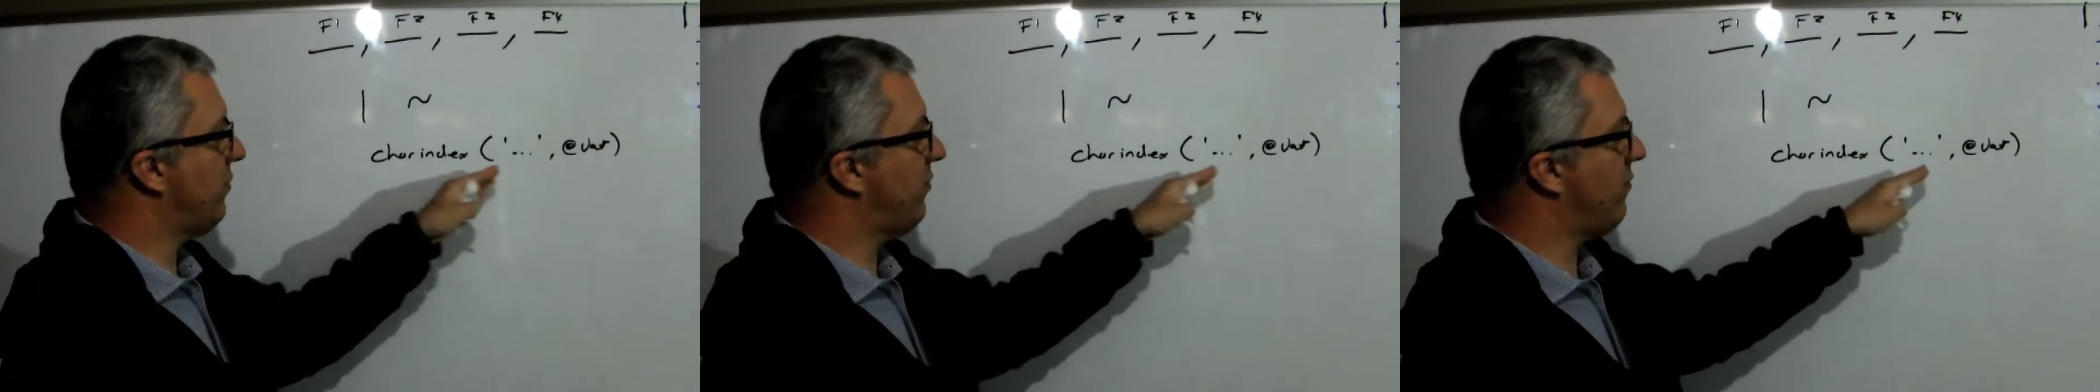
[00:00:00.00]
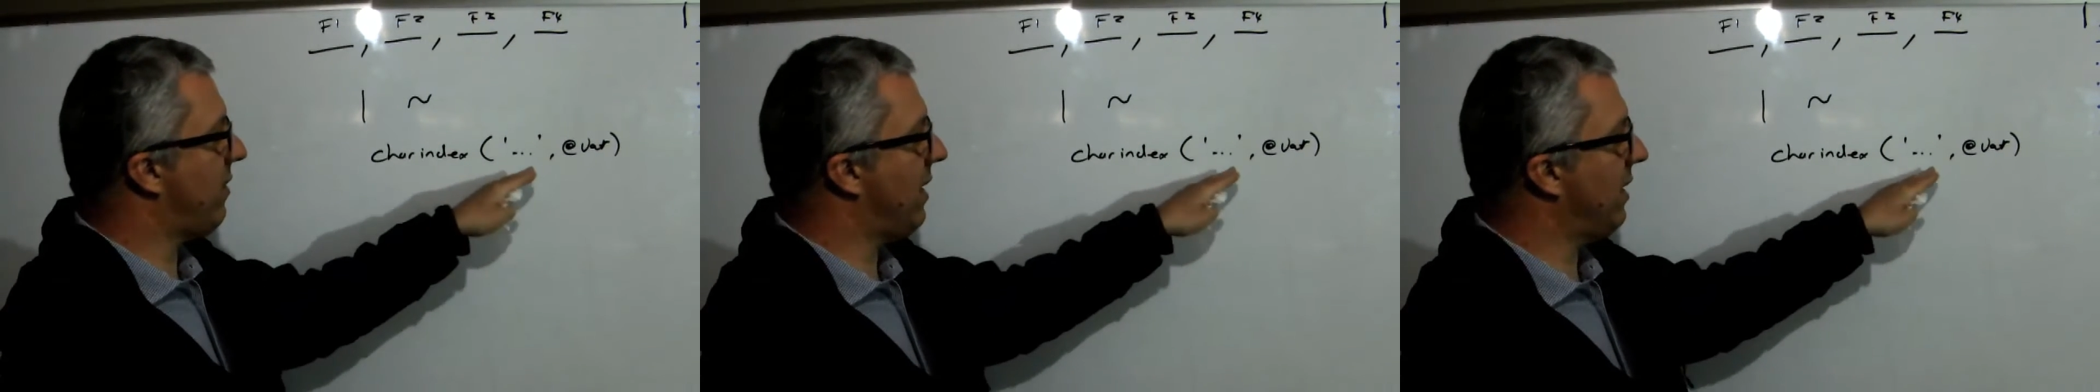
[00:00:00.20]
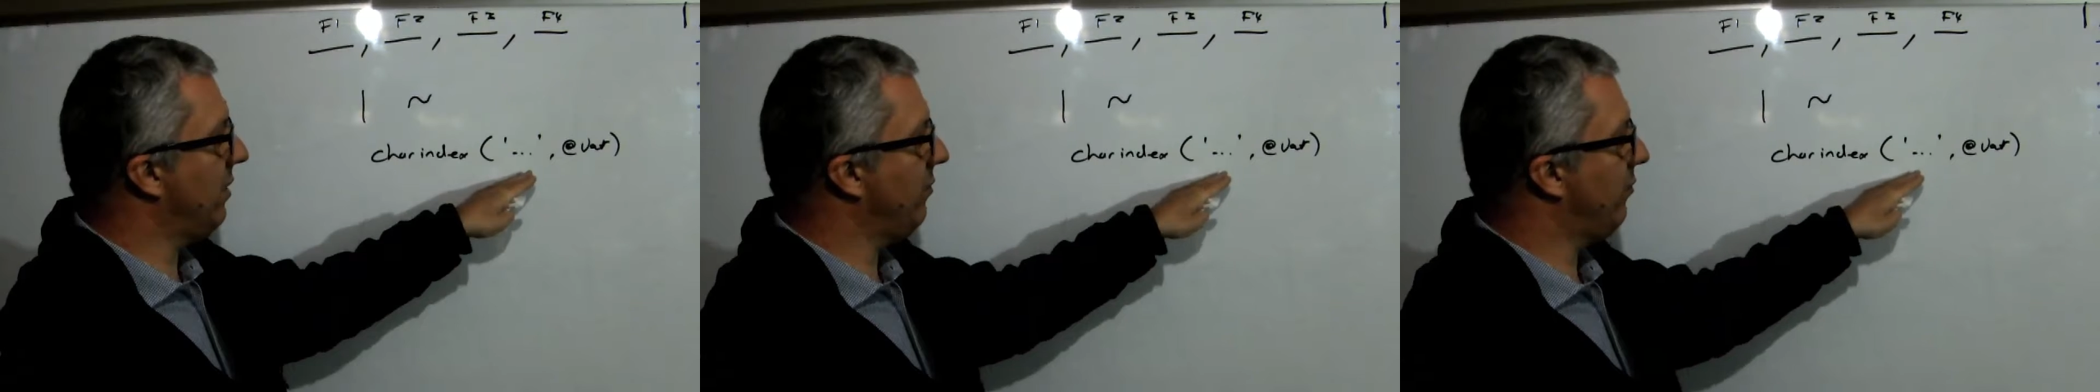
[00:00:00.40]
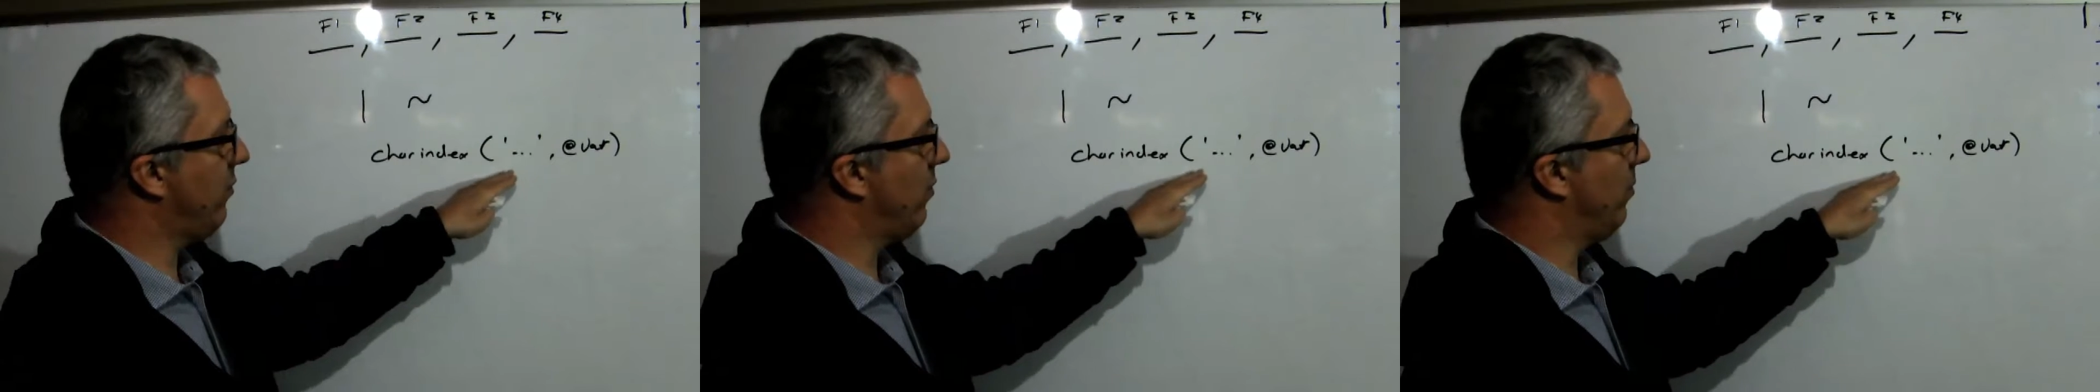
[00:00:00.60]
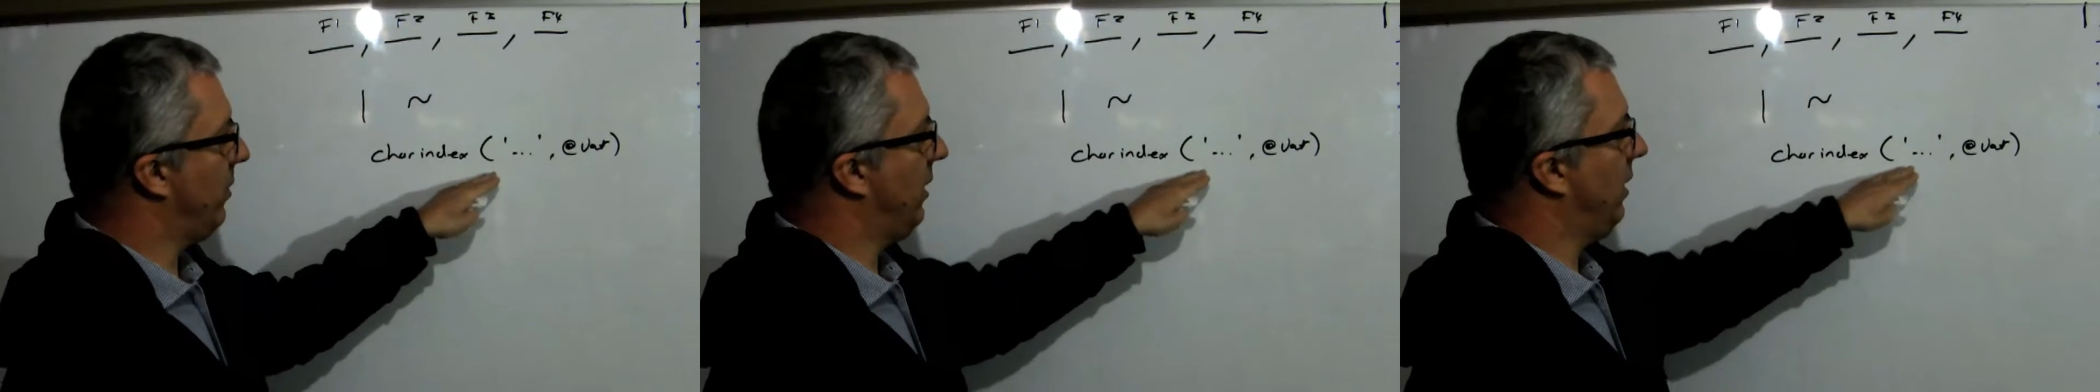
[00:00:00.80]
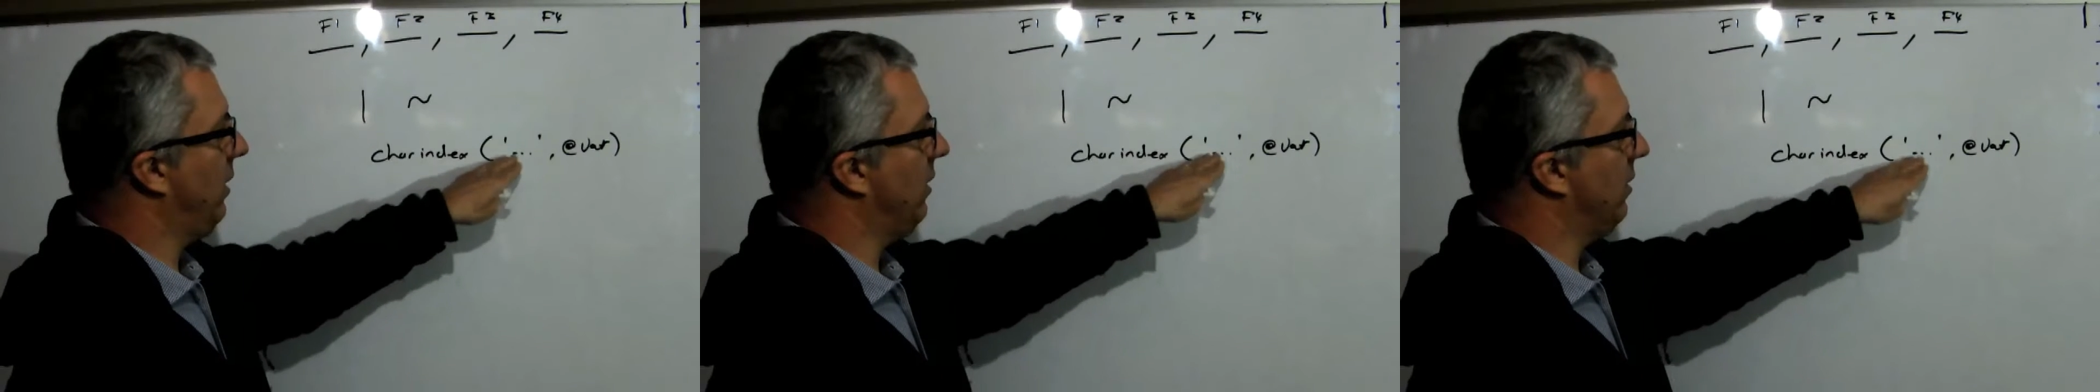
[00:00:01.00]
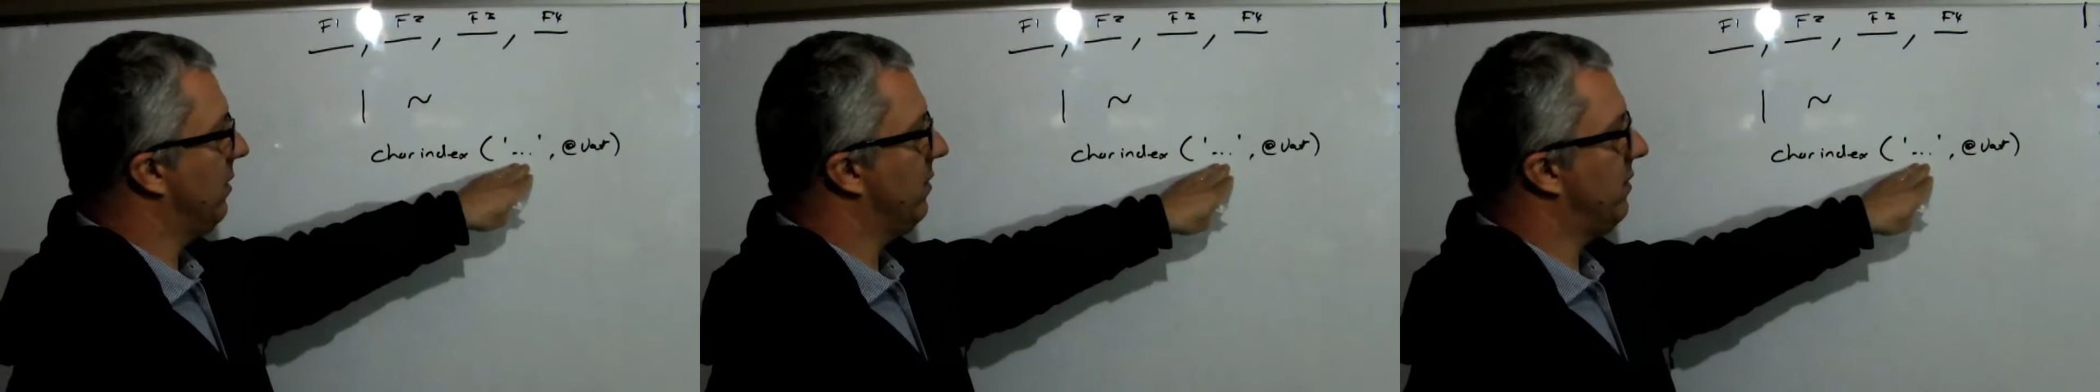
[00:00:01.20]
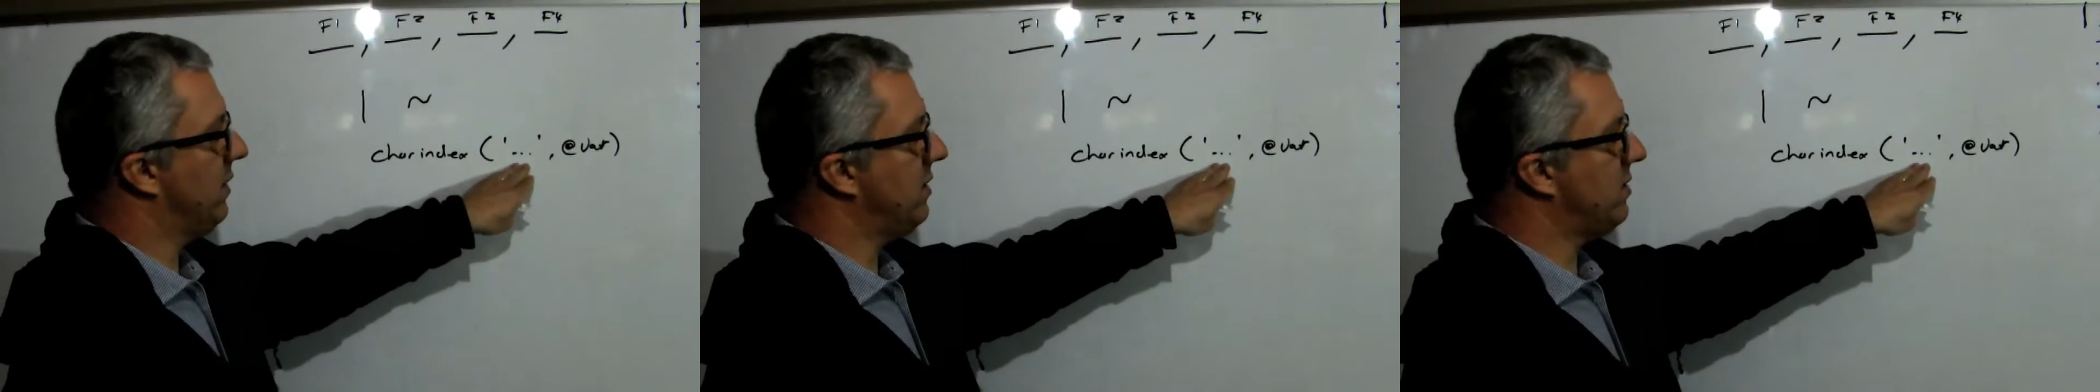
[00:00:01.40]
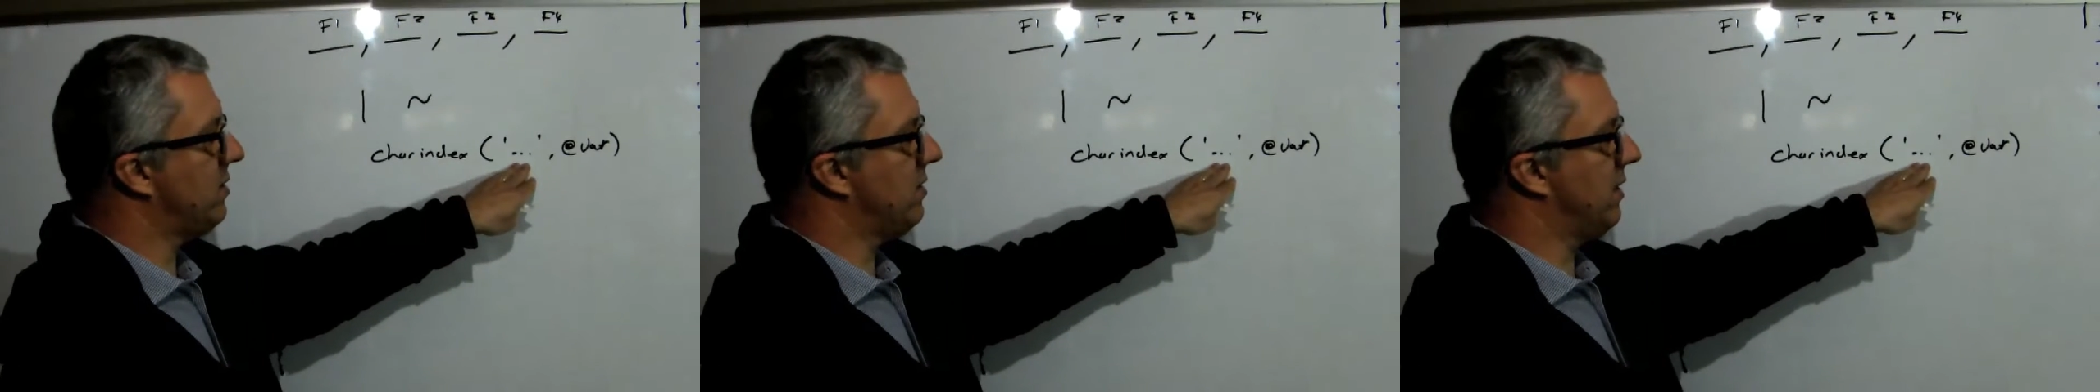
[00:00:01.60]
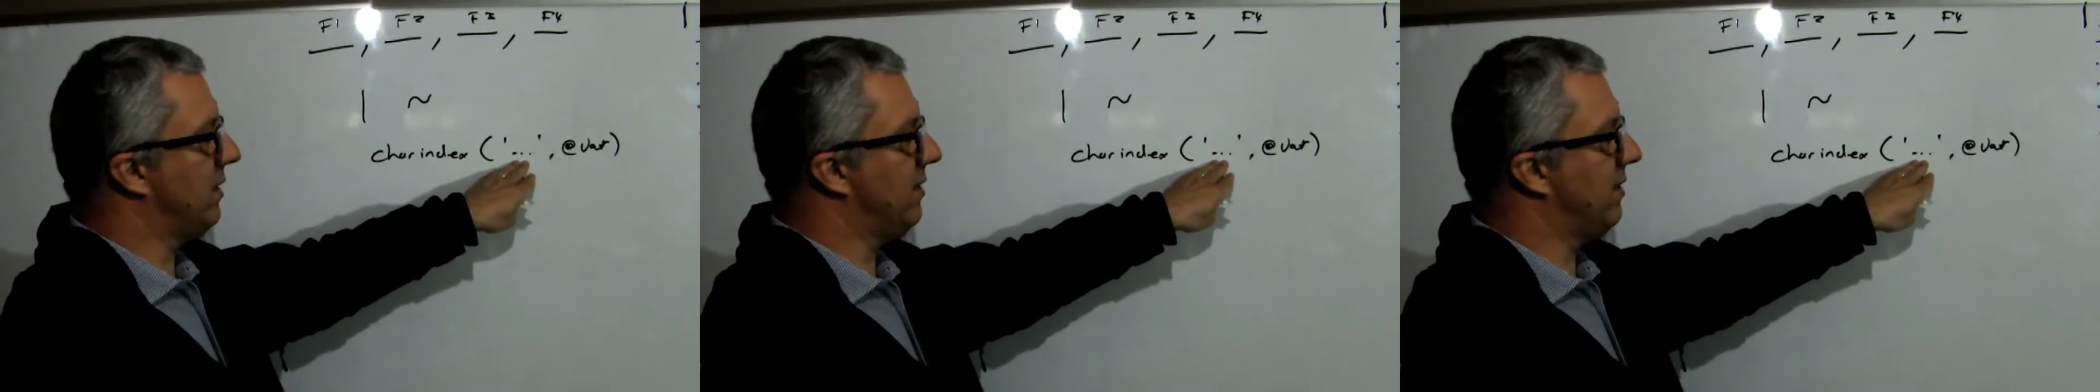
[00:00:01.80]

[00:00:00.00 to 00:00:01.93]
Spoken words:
find for me this